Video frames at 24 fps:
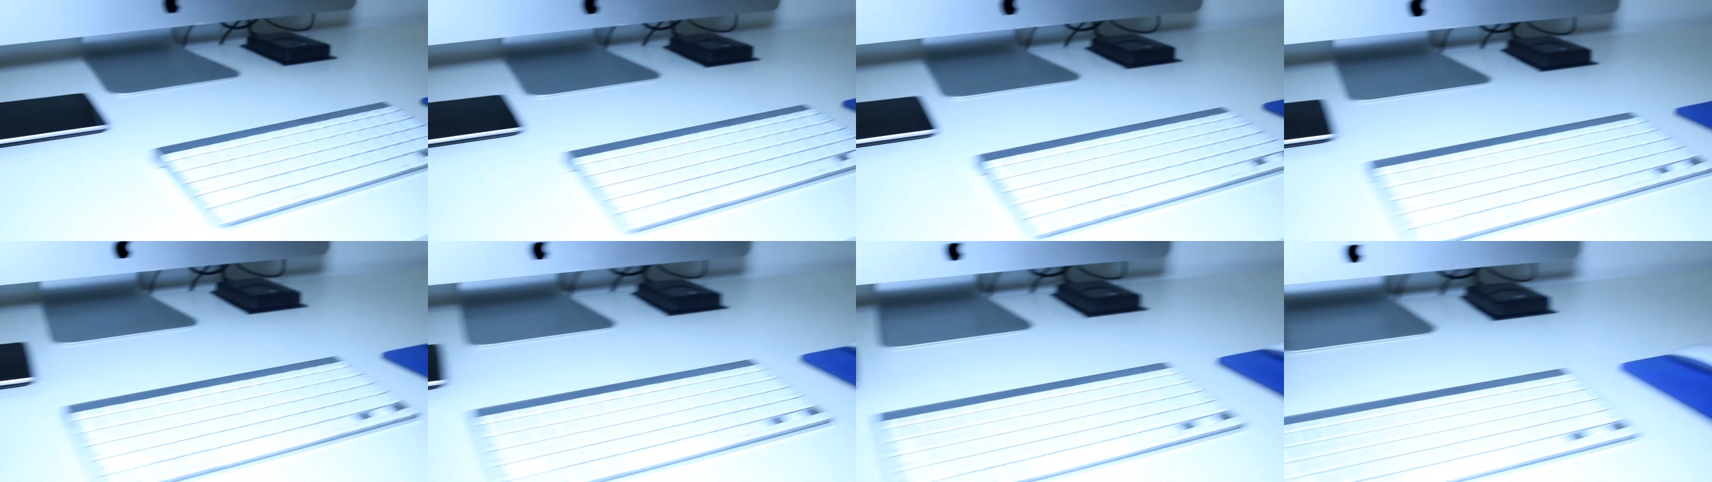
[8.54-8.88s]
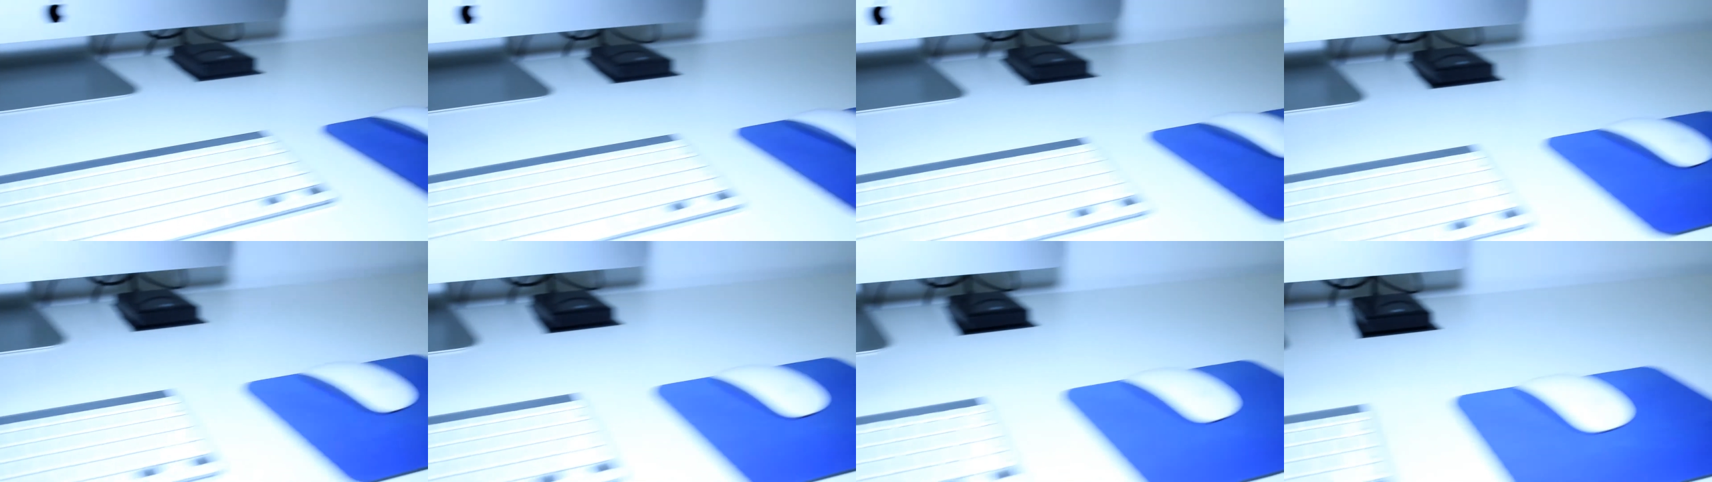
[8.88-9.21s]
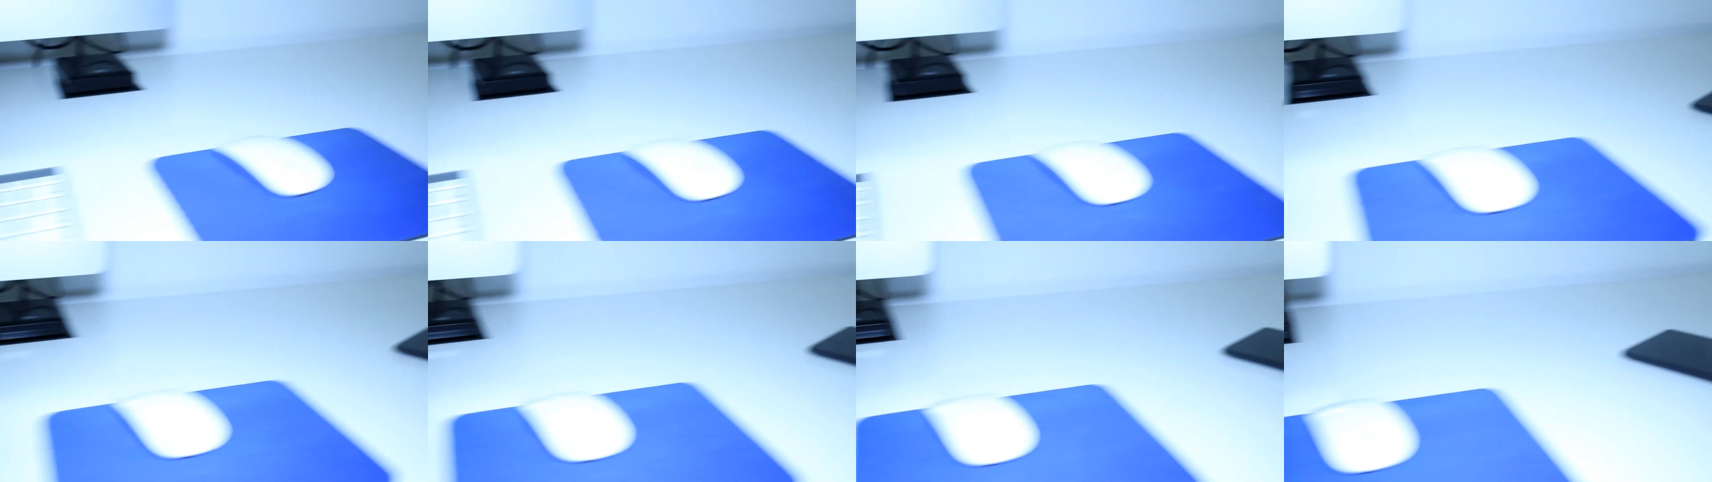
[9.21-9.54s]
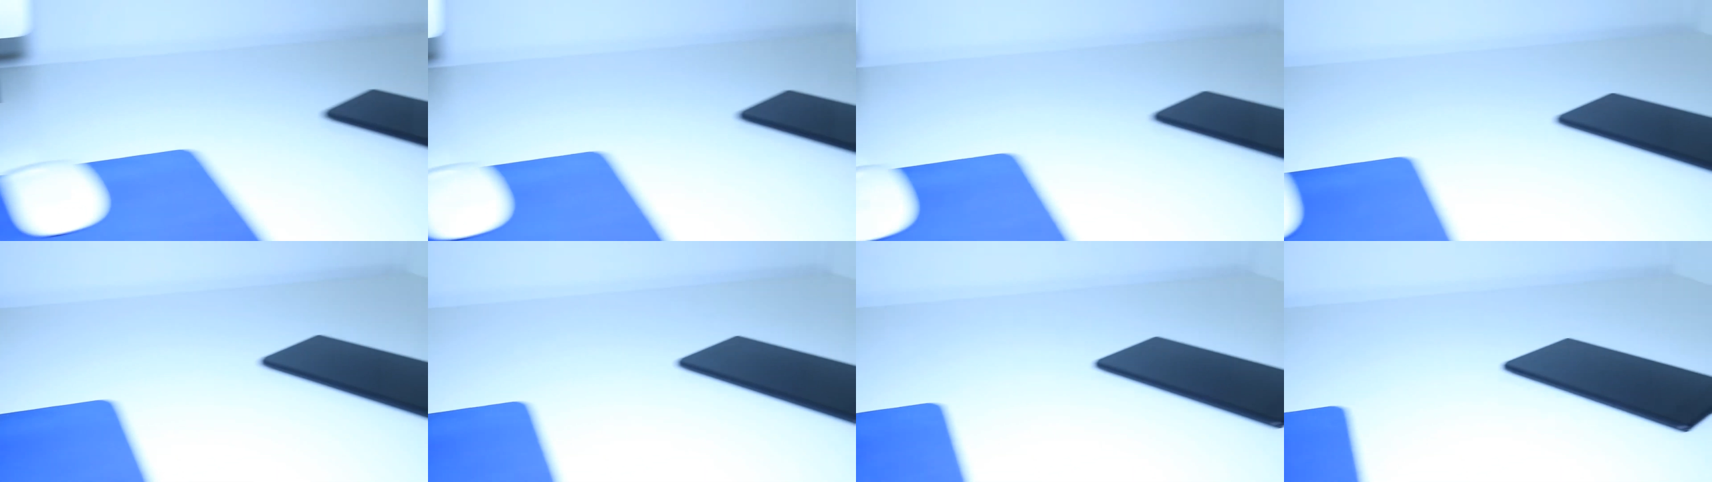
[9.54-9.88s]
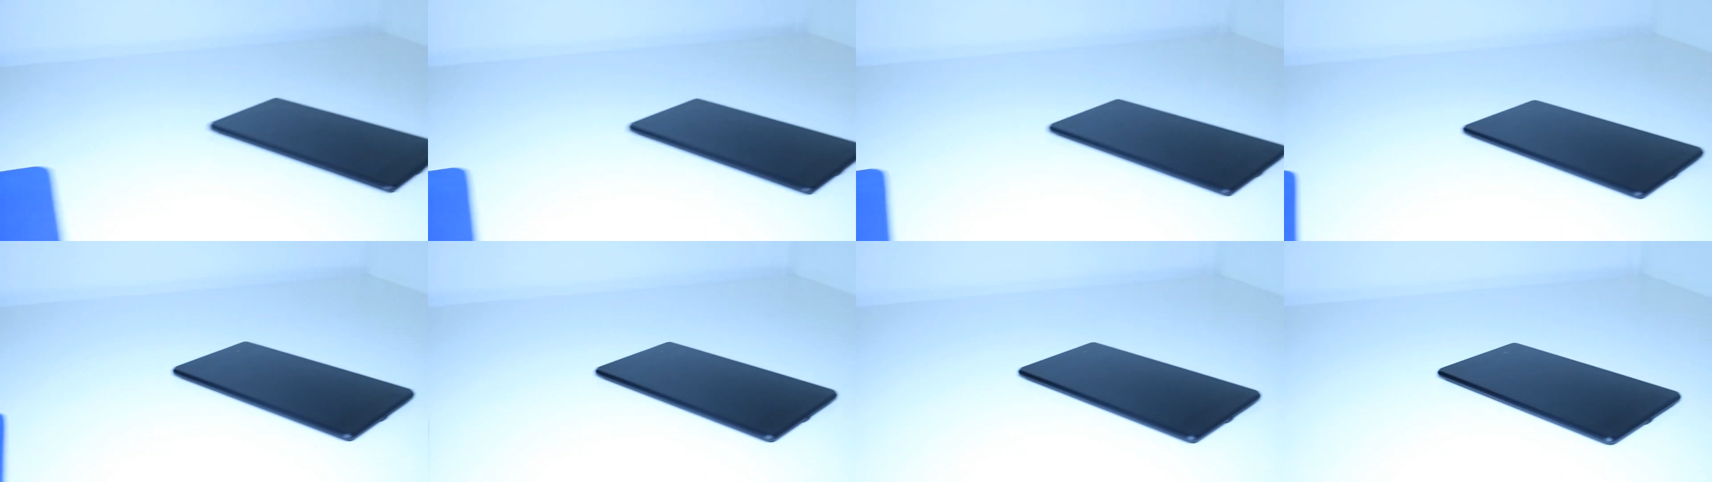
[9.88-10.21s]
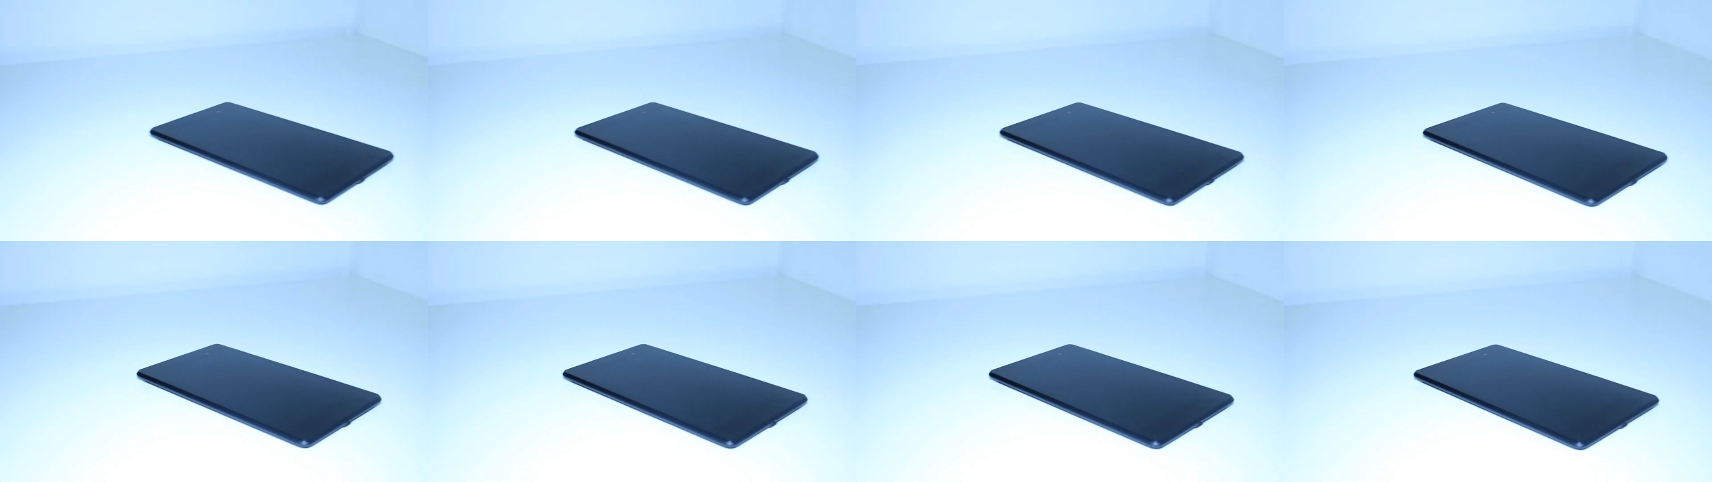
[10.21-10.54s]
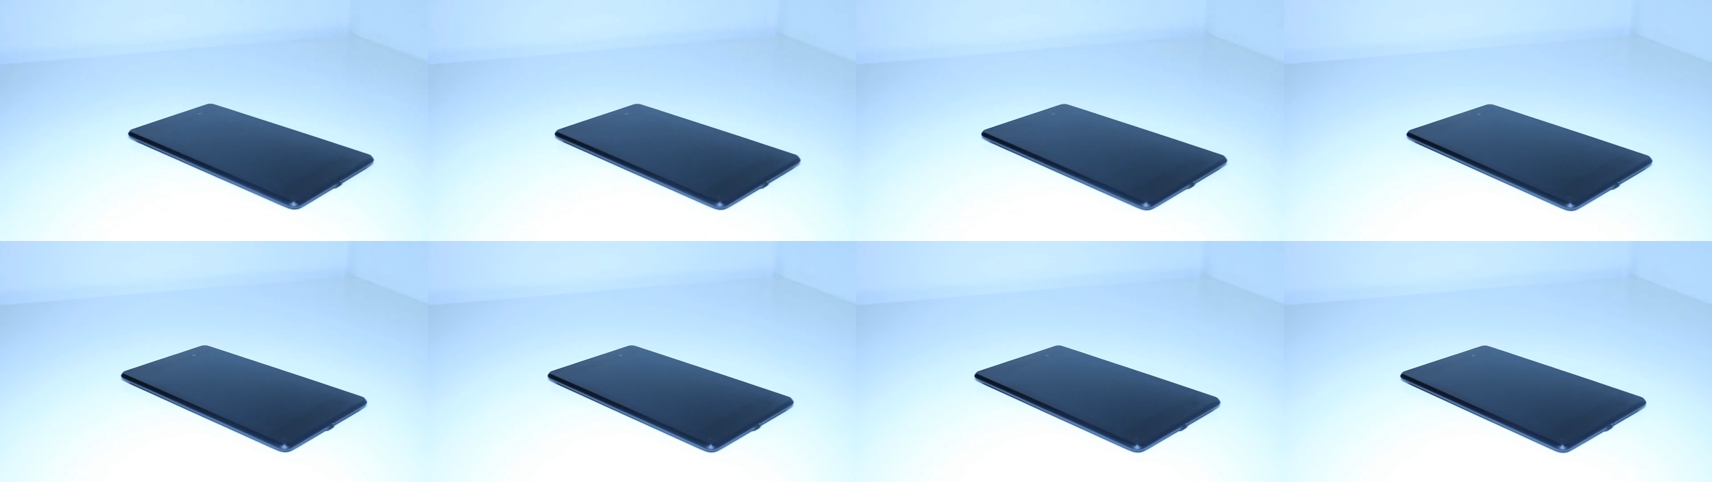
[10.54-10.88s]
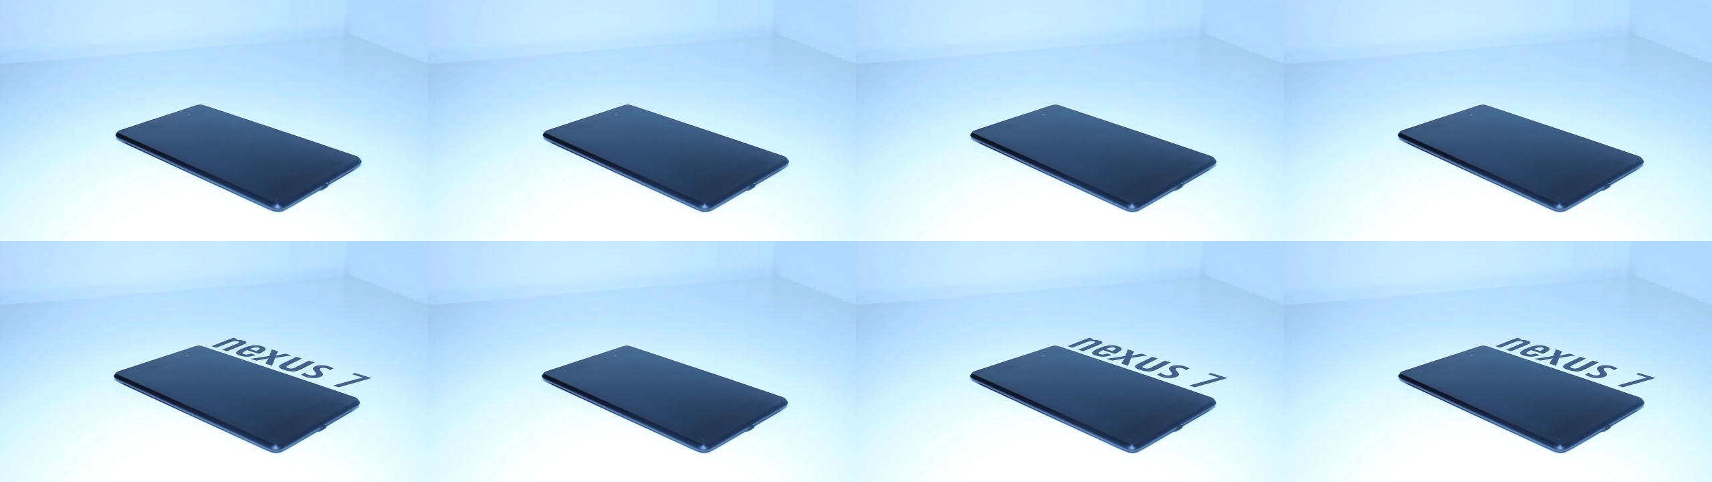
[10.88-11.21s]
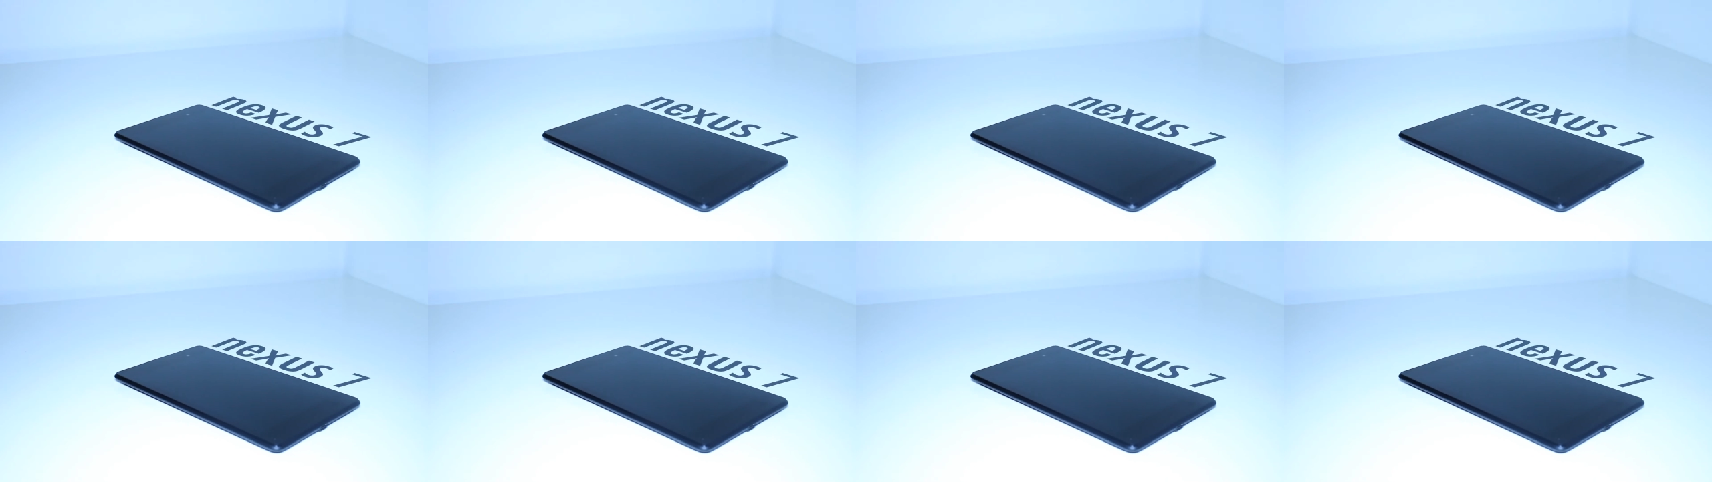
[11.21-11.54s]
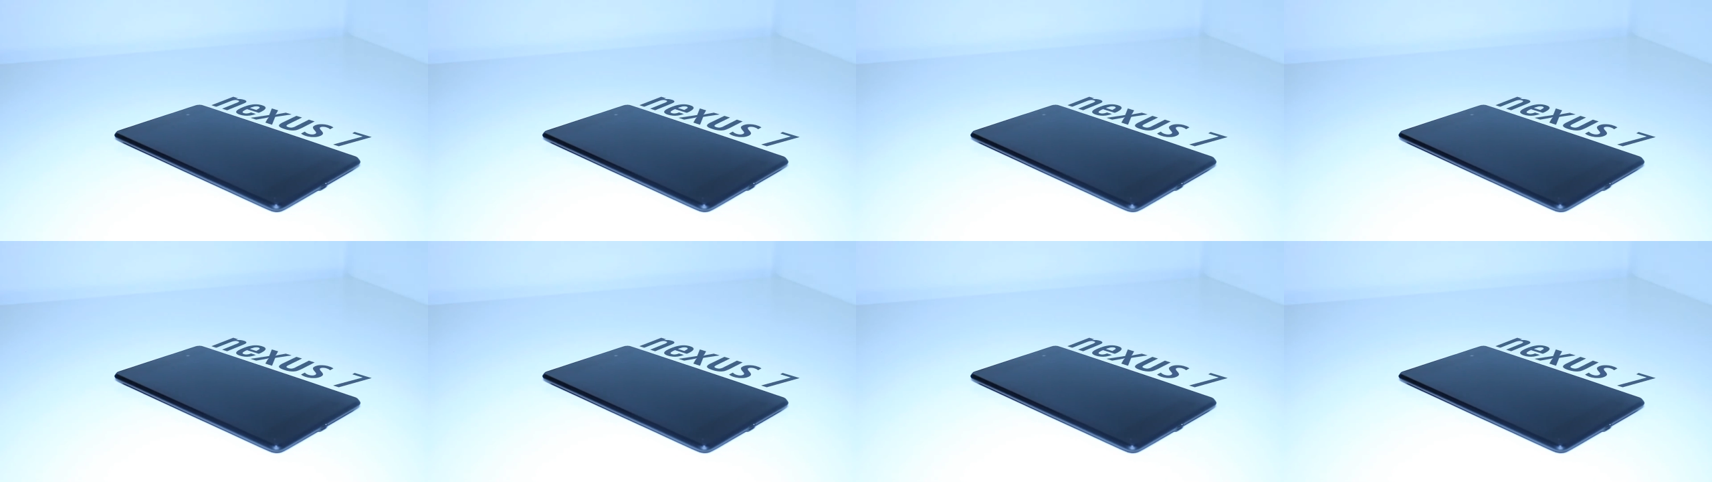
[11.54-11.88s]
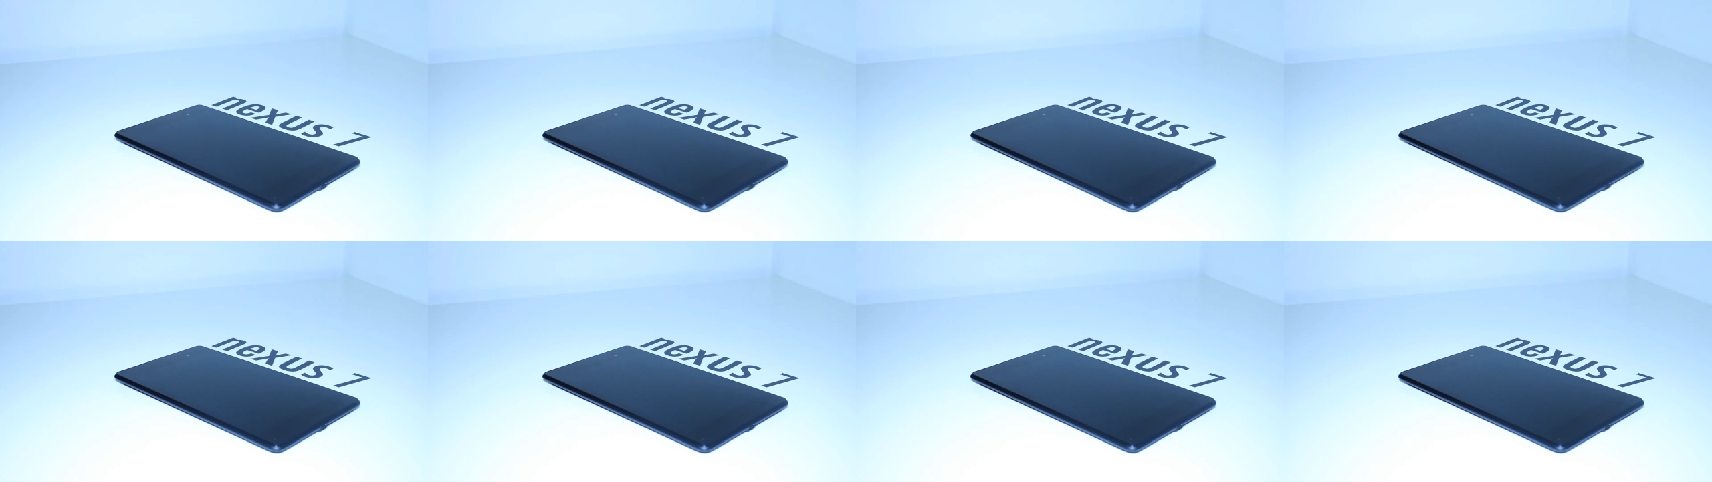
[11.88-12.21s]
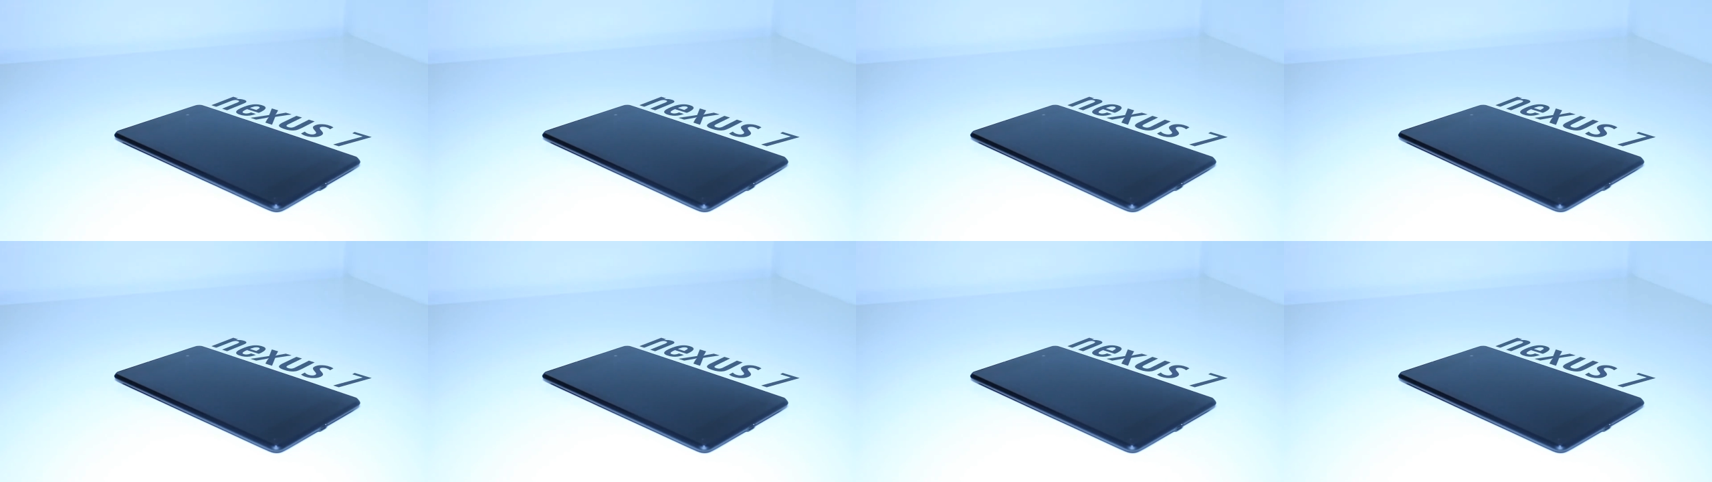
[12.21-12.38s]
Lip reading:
No face is visible, so there are no lips to read.